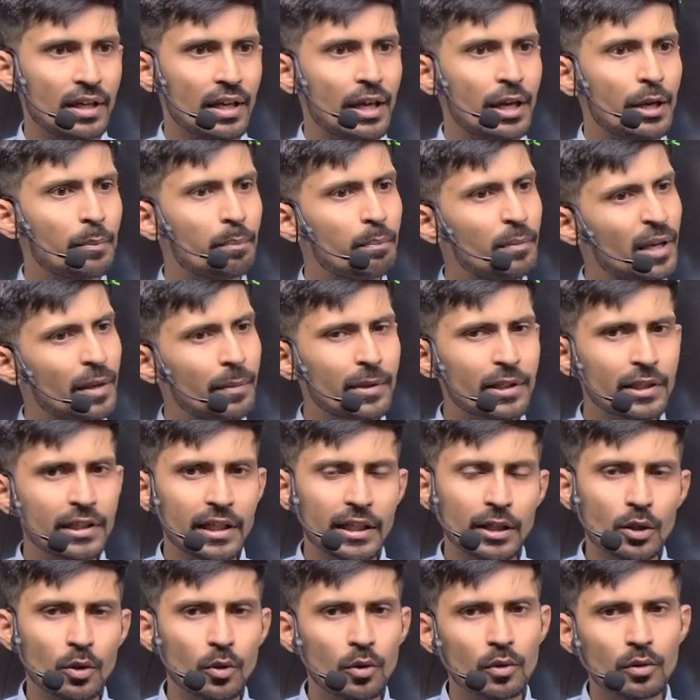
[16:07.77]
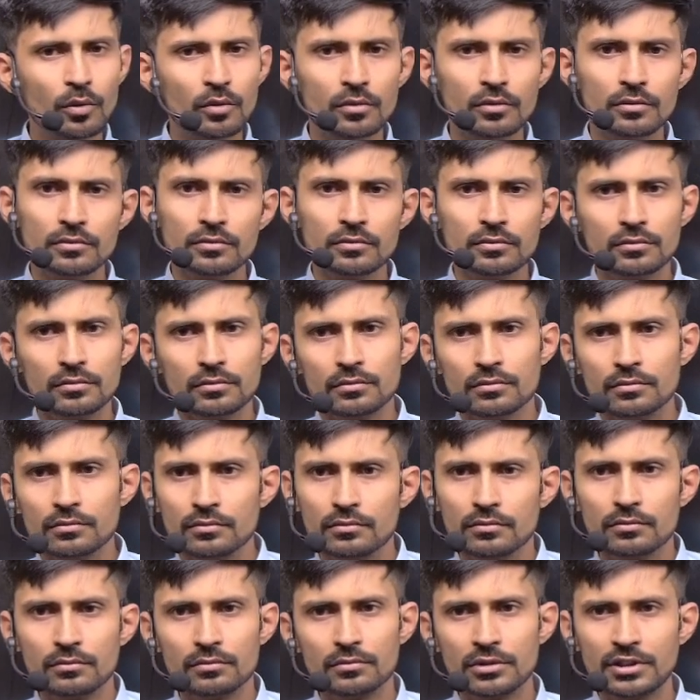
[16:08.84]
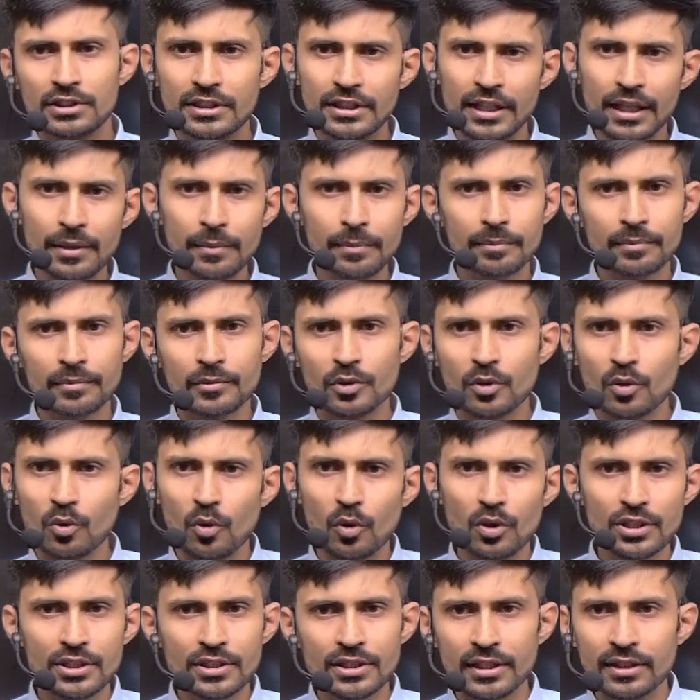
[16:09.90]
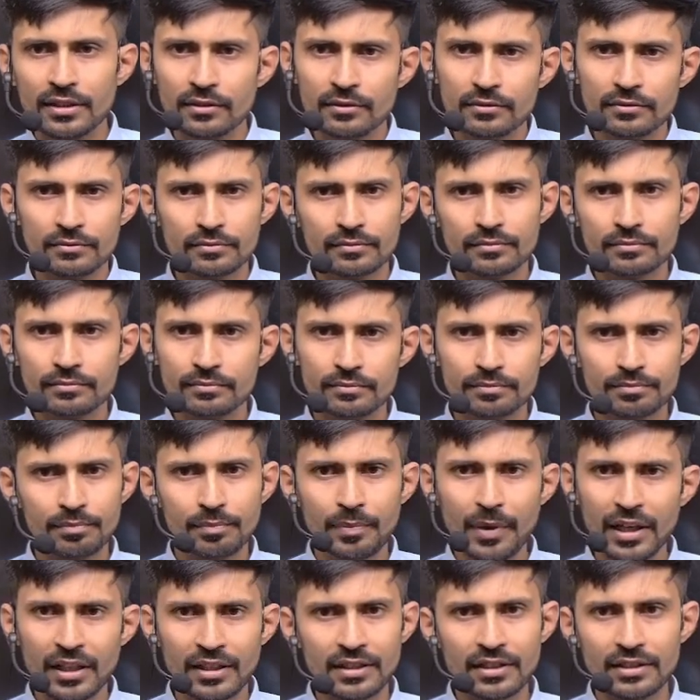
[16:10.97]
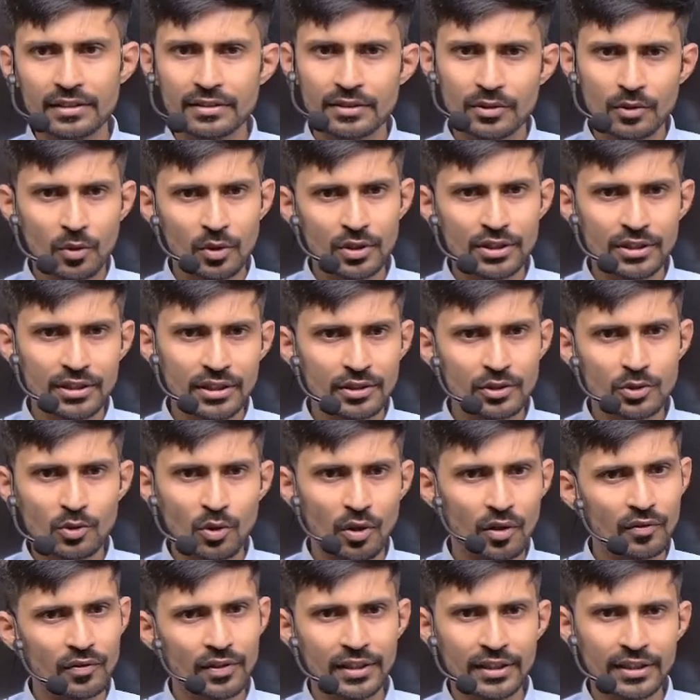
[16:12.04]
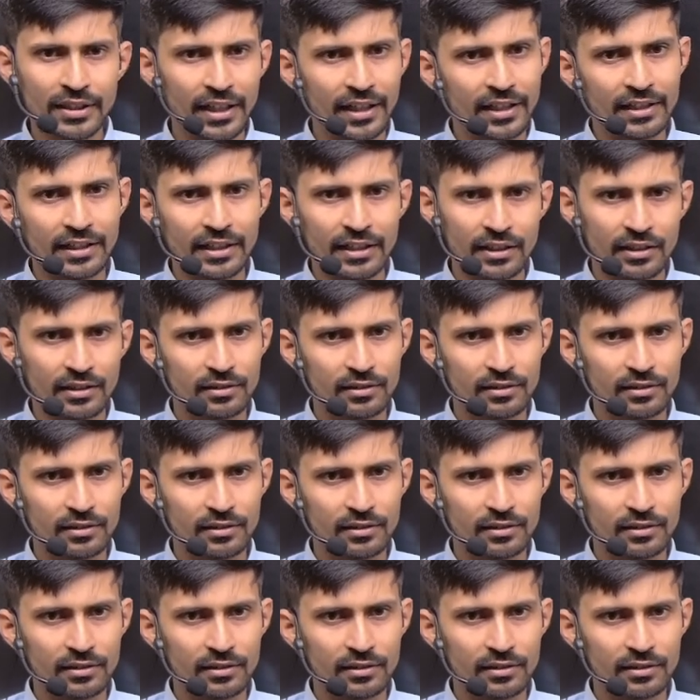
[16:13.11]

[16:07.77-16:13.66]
maybe they know same question practice, question solving technique.